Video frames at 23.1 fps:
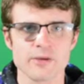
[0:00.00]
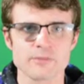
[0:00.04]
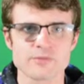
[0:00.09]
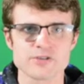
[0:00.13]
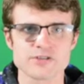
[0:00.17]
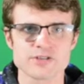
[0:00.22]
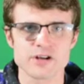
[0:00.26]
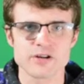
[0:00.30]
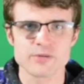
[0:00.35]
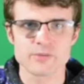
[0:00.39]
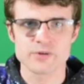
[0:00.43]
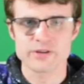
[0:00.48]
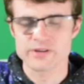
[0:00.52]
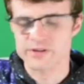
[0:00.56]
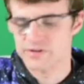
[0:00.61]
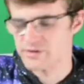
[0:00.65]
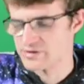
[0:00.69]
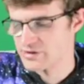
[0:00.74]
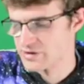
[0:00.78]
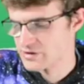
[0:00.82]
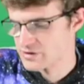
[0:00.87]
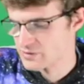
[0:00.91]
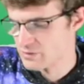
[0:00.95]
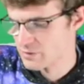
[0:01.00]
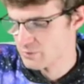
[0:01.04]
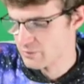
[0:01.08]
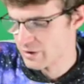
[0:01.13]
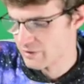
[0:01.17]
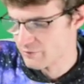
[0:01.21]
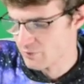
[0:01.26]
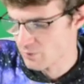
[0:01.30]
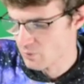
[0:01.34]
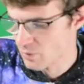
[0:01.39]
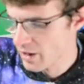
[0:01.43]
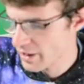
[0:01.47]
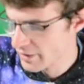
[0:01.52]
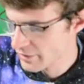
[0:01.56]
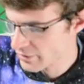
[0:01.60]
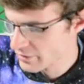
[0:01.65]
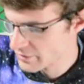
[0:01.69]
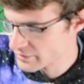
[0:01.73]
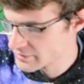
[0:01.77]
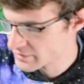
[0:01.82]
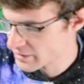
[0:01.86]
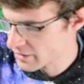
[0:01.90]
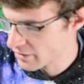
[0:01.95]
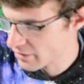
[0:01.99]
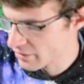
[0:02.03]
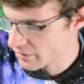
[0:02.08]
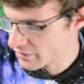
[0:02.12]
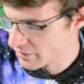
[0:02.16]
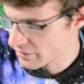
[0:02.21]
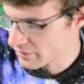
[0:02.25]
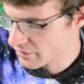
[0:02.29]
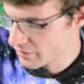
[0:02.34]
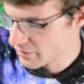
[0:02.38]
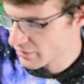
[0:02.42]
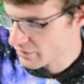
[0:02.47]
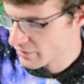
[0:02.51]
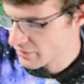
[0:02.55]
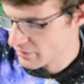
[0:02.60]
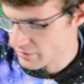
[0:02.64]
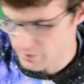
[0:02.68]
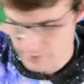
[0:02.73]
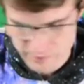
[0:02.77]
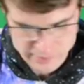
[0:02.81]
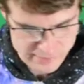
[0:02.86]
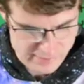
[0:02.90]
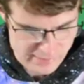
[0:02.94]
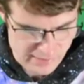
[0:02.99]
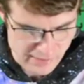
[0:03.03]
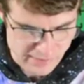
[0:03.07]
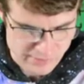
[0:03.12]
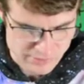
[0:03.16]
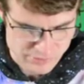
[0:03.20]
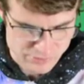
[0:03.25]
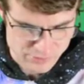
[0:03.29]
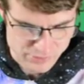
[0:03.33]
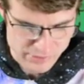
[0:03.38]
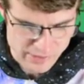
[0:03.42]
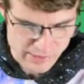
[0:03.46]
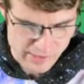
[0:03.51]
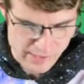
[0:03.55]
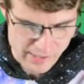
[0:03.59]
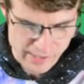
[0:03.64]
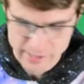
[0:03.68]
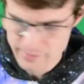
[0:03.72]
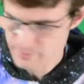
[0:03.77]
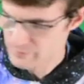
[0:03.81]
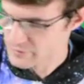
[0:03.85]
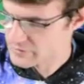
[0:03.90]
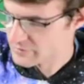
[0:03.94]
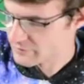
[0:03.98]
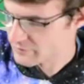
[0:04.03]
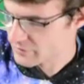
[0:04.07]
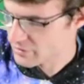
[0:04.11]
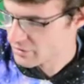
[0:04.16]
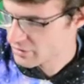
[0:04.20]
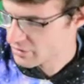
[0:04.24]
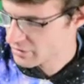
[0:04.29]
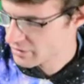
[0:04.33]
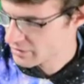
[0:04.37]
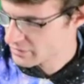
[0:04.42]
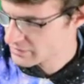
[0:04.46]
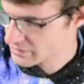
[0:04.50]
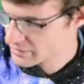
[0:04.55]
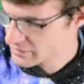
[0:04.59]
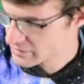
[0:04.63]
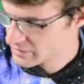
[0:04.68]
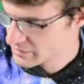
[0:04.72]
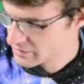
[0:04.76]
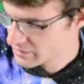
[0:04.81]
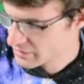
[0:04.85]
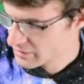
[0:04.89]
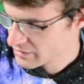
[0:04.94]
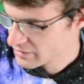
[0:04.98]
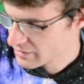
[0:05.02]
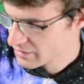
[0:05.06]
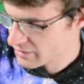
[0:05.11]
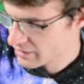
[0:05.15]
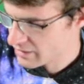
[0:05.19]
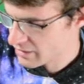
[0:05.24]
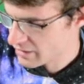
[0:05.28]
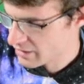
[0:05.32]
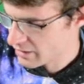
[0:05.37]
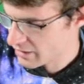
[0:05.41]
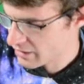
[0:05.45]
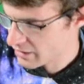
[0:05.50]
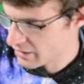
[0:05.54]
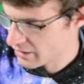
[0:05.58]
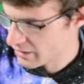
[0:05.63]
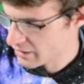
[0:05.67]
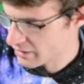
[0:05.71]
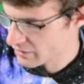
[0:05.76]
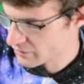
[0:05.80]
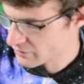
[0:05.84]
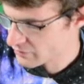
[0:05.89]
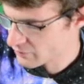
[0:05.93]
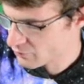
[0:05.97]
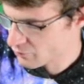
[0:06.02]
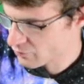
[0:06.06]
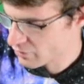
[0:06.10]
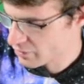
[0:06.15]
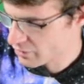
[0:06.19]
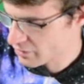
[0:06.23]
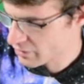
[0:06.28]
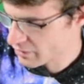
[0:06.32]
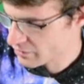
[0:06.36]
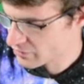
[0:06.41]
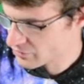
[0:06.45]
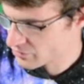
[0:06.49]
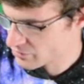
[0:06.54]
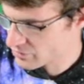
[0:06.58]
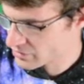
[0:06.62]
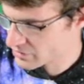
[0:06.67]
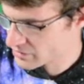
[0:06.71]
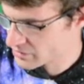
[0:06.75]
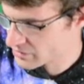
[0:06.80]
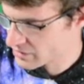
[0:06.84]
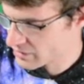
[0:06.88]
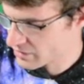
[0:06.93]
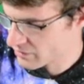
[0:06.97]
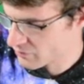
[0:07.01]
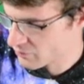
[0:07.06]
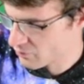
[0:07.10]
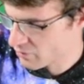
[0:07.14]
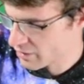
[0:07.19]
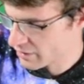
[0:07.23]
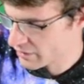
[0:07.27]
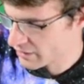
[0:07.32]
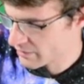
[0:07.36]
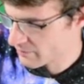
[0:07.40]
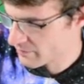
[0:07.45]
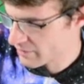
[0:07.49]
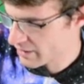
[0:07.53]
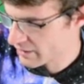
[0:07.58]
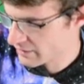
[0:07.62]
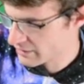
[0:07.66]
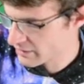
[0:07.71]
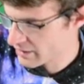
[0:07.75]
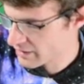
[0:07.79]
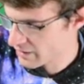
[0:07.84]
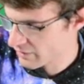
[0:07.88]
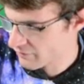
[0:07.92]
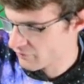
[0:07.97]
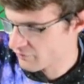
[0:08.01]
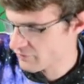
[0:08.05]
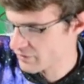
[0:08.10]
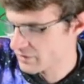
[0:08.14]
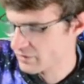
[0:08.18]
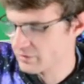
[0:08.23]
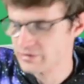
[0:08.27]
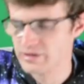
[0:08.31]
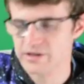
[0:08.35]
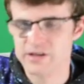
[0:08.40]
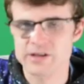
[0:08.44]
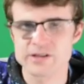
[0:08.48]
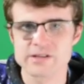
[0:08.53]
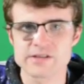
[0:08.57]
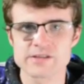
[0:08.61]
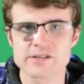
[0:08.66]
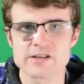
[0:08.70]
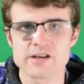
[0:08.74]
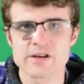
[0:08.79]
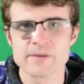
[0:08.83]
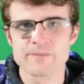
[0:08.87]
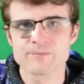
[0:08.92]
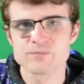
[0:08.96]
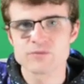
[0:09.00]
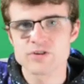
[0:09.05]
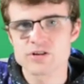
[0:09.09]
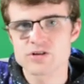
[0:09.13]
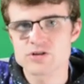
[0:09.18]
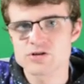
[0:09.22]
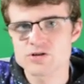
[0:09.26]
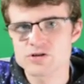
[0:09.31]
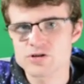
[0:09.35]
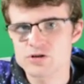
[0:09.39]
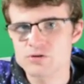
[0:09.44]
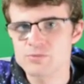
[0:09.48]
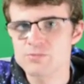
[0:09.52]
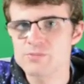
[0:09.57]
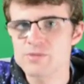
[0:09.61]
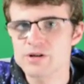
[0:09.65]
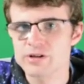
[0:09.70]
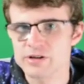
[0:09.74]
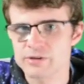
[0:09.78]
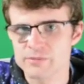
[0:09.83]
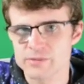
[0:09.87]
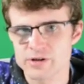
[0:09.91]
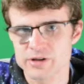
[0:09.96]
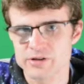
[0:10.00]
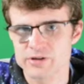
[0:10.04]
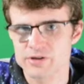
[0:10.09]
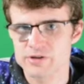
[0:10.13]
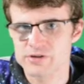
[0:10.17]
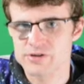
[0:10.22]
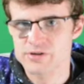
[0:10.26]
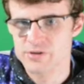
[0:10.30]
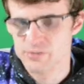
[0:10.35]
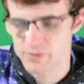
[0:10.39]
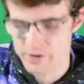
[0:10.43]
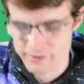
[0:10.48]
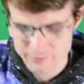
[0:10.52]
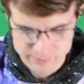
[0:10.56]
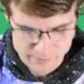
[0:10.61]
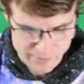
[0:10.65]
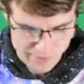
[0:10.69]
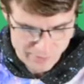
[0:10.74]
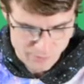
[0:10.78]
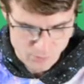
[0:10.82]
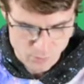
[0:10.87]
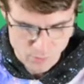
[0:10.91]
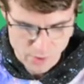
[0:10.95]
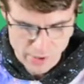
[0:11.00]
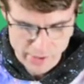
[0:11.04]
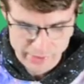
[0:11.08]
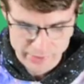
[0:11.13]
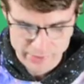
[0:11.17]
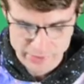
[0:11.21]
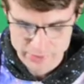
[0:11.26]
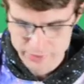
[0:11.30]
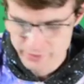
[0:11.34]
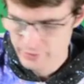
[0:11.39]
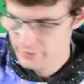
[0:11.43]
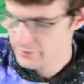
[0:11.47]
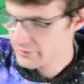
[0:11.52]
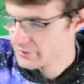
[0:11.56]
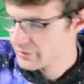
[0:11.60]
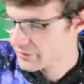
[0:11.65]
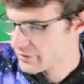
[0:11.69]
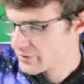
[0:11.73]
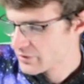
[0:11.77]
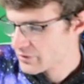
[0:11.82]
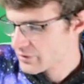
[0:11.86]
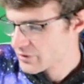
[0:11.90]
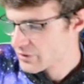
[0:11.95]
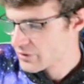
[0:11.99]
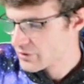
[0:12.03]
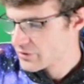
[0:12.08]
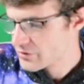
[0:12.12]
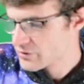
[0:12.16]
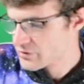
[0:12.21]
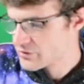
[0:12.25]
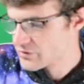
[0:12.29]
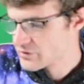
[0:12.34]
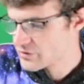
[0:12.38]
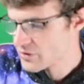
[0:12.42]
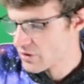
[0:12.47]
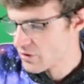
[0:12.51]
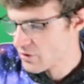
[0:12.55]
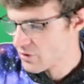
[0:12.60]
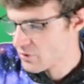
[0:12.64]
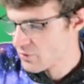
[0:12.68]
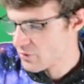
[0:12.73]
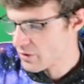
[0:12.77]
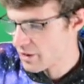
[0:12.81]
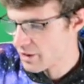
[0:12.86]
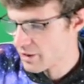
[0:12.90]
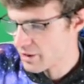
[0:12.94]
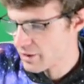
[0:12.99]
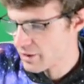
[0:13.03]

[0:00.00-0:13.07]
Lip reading: start with is this one. We have a wire that's carrying, in this case, 3 amps of current, and we're interested in what the magnetic field is 2 millimeters away from that wire. So,